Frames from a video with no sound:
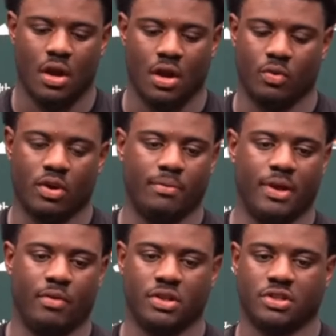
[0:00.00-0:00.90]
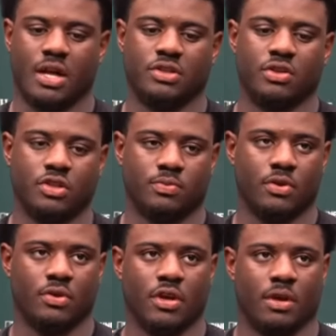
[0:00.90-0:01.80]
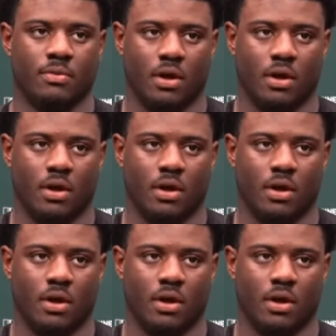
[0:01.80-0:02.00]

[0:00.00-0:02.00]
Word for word: uh, one of the main reasons why I chose the program.